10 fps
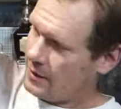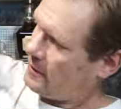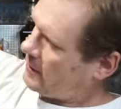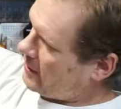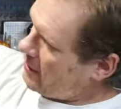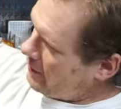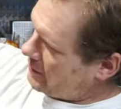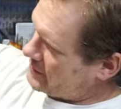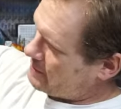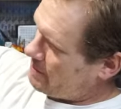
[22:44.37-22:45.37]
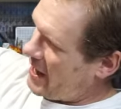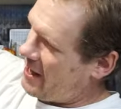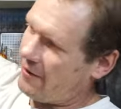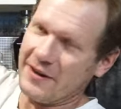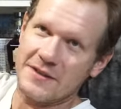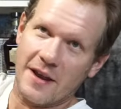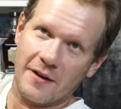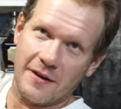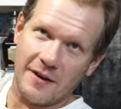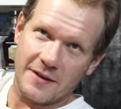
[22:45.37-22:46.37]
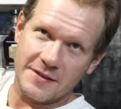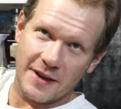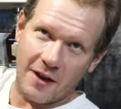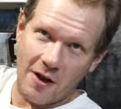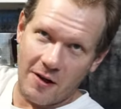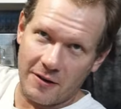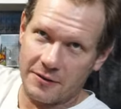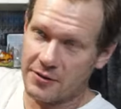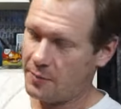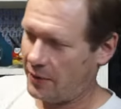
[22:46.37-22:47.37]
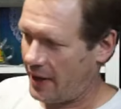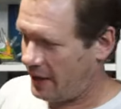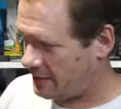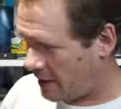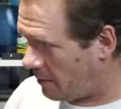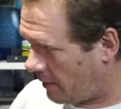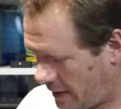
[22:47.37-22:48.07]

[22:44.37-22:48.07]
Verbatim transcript: Look at all those batteries down in there. It's like all AAA and double